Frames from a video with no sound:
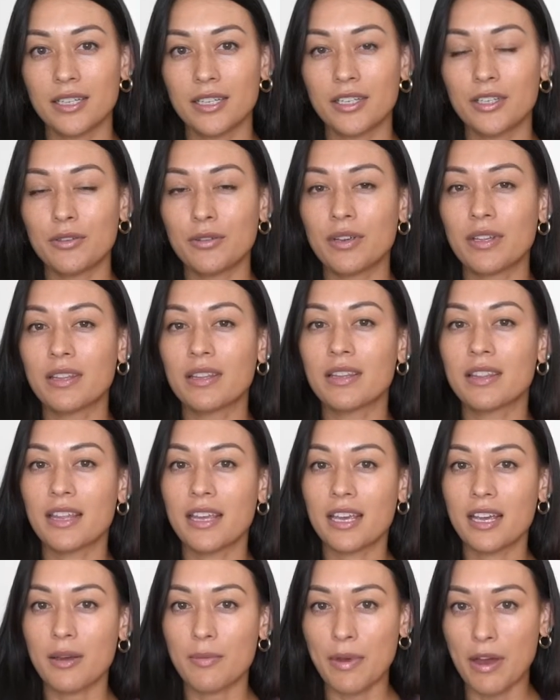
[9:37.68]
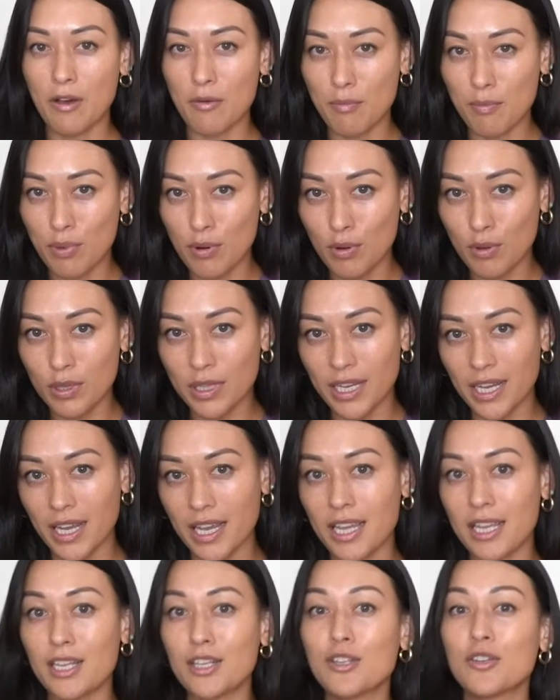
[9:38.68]
You can think about pulling
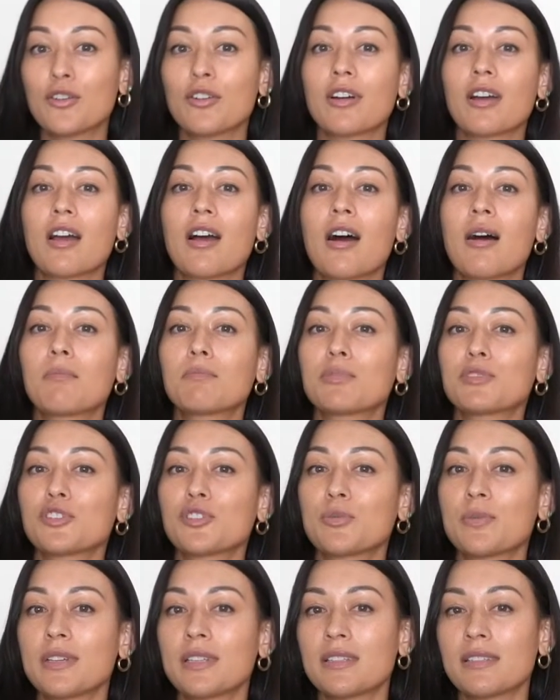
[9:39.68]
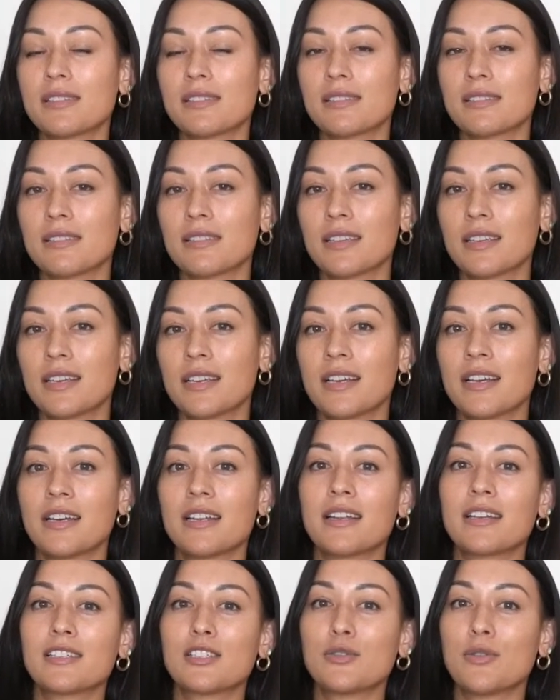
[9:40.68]
in your accomplishments. And
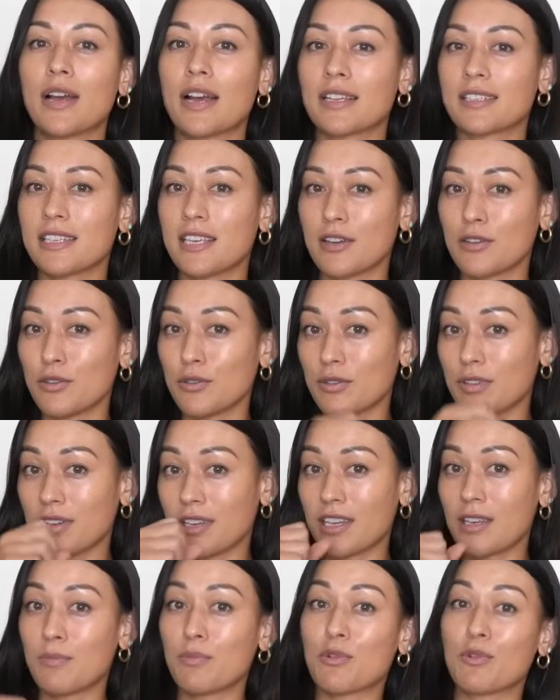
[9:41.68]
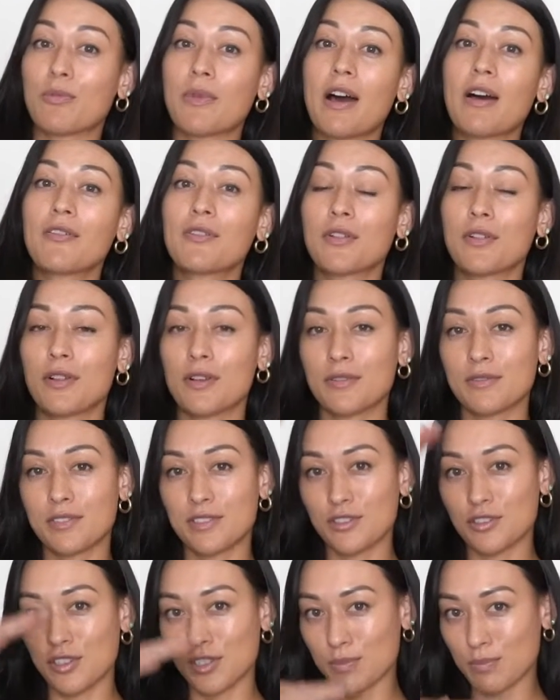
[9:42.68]
as you exhale, you can keep your mouth closed
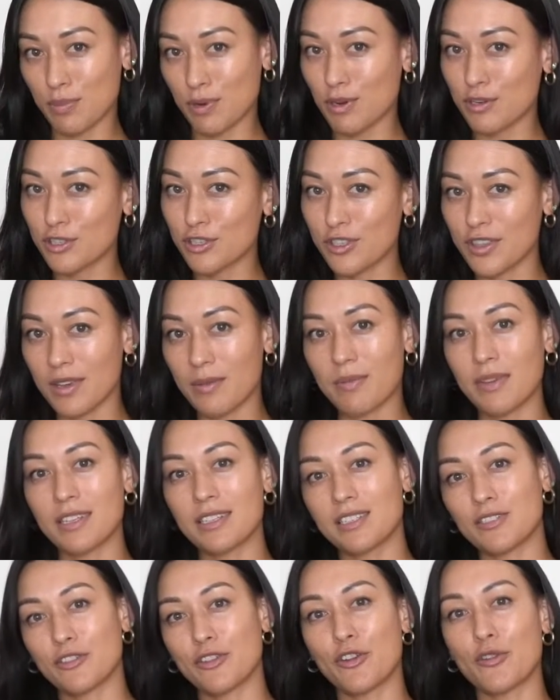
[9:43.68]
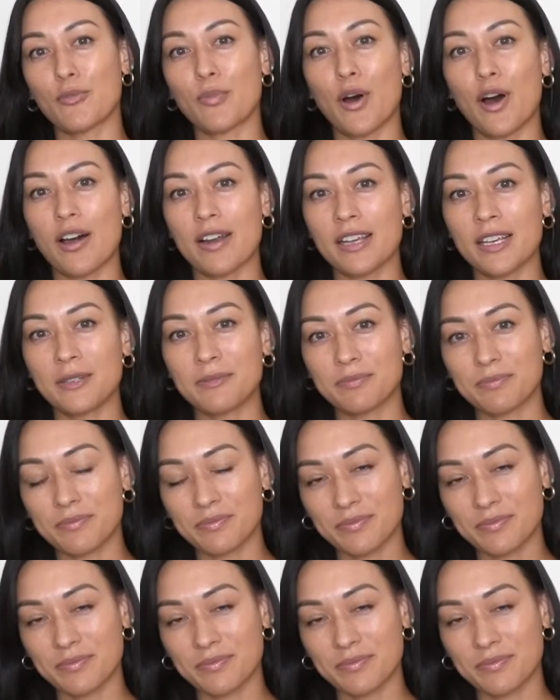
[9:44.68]
and just push them into your body.